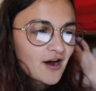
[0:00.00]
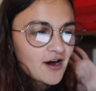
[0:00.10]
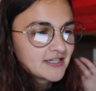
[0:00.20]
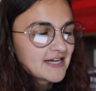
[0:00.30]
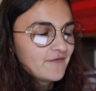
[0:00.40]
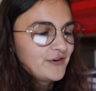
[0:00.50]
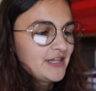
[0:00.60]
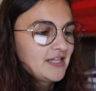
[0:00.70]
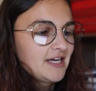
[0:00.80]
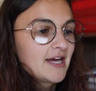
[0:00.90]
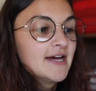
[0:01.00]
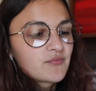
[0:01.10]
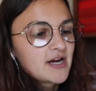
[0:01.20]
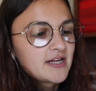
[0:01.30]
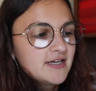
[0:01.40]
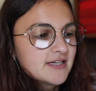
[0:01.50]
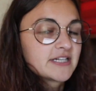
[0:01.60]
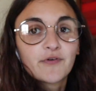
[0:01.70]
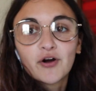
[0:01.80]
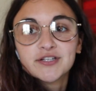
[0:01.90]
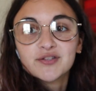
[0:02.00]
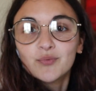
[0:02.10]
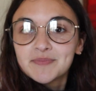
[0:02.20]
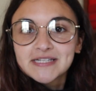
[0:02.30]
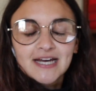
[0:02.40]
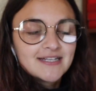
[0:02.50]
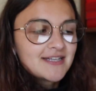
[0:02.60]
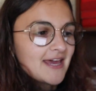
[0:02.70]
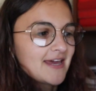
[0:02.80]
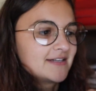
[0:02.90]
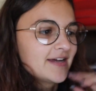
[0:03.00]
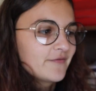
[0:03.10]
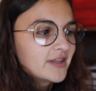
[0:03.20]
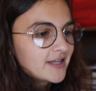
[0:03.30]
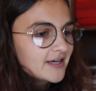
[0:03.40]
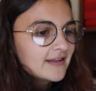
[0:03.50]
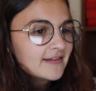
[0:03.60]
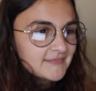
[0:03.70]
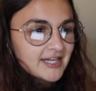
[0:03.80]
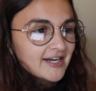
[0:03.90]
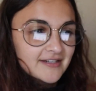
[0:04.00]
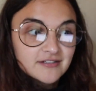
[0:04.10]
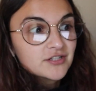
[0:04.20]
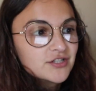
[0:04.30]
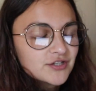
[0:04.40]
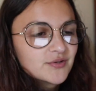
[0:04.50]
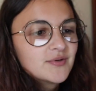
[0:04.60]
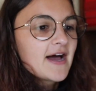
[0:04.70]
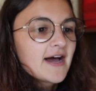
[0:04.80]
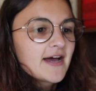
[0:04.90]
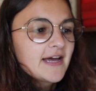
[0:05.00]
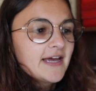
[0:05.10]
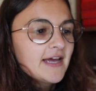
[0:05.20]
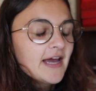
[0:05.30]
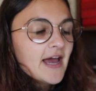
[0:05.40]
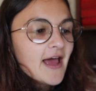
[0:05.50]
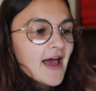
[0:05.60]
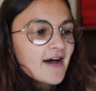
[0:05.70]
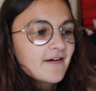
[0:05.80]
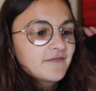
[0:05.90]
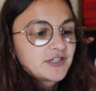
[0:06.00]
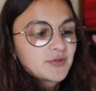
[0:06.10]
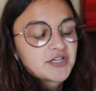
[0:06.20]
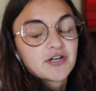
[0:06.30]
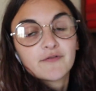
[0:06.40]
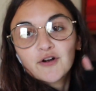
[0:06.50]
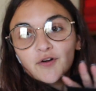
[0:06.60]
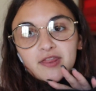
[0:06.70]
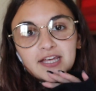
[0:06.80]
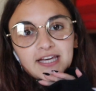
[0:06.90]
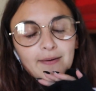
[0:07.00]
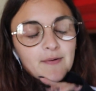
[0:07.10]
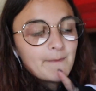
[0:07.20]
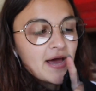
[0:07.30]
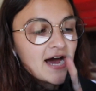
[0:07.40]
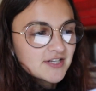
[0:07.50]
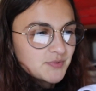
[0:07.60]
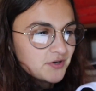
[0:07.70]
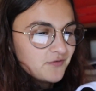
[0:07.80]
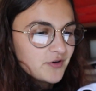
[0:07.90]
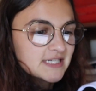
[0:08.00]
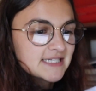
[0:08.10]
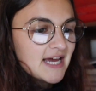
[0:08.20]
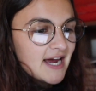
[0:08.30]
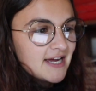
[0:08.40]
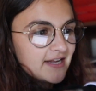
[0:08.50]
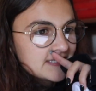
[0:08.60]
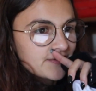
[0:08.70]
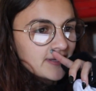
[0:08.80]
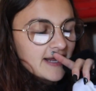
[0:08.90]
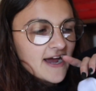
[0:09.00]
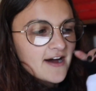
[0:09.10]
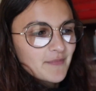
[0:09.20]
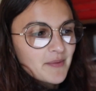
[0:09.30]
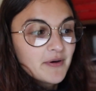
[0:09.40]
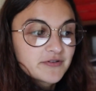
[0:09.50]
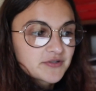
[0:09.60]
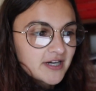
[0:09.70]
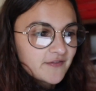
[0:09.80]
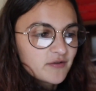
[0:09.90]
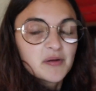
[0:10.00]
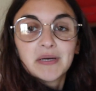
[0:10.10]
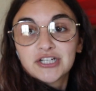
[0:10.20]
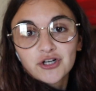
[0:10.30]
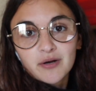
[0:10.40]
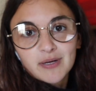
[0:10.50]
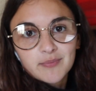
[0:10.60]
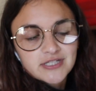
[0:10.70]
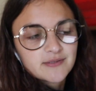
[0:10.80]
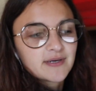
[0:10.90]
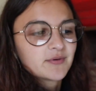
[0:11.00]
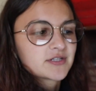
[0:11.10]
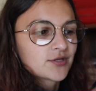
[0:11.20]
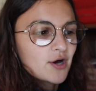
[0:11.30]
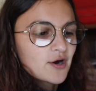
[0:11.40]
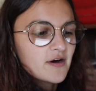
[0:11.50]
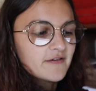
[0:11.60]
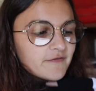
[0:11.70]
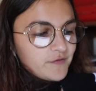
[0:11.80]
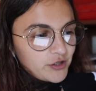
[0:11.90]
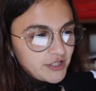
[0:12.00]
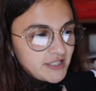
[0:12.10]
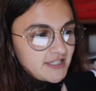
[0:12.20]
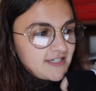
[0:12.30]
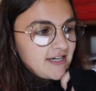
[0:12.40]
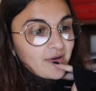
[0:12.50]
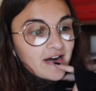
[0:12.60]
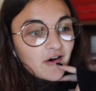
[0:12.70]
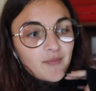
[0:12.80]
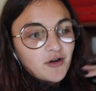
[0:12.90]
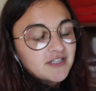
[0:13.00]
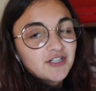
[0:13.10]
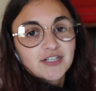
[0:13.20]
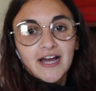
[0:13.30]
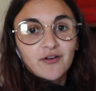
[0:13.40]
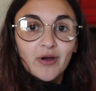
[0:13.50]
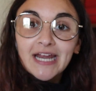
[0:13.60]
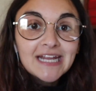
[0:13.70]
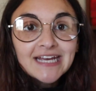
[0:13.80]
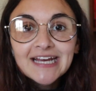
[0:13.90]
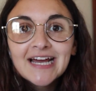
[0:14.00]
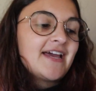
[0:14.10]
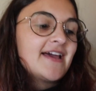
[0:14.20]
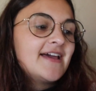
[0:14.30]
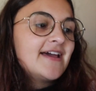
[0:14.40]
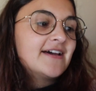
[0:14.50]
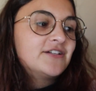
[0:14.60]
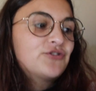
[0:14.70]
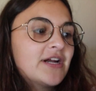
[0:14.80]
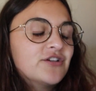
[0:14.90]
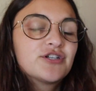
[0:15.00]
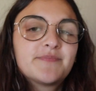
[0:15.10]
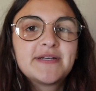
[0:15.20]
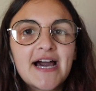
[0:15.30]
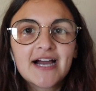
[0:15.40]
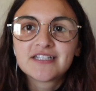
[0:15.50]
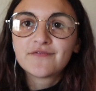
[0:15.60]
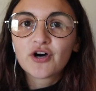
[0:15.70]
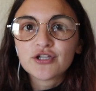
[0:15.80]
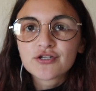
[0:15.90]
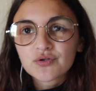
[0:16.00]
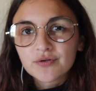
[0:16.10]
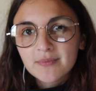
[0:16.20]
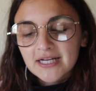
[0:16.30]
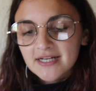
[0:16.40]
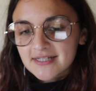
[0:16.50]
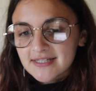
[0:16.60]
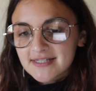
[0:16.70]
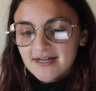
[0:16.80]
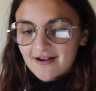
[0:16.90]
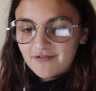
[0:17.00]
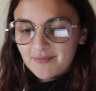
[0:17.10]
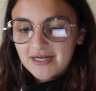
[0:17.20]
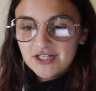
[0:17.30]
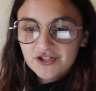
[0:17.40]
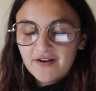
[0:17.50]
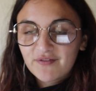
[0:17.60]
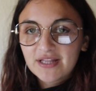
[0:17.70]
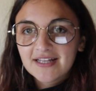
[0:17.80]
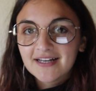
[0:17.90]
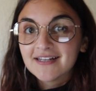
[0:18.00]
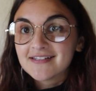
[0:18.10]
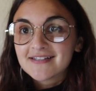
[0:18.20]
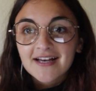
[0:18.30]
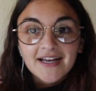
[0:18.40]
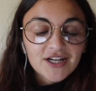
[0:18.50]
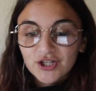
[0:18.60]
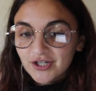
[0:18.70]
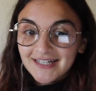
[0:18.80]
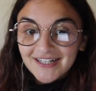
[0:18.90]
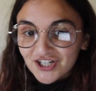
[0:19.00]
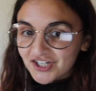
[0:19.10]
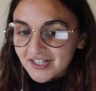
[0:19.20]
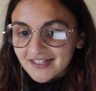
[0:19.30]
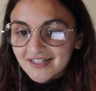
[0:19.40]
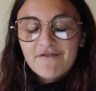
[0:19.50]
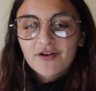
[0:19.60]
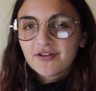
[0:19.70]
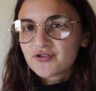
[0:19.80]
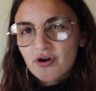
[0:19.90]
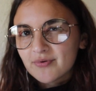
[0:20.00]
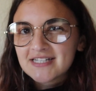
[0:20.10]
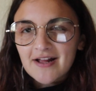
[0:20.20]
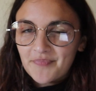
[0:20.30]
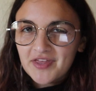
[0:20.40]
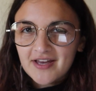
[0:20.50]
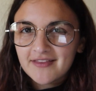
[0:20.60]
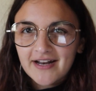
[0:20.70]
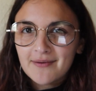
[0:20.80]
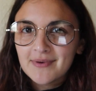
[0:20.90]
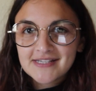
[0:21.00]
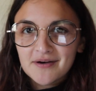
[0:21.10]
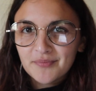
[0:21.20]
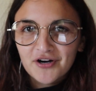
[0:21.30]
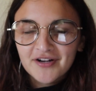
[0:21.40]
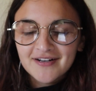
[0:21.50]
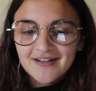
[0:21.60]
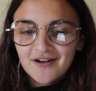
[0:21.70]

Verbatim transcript: got everything ready as far as the website and everything that I needed to do. I have switched over the password for the site so that I have my post ready for my Patreon members to be able to log on first. But now I'm honestly just kind of waiting and trying to just be active on social medias and stuff and making sure everything is like looking good. I feel like there's always something that I mess up on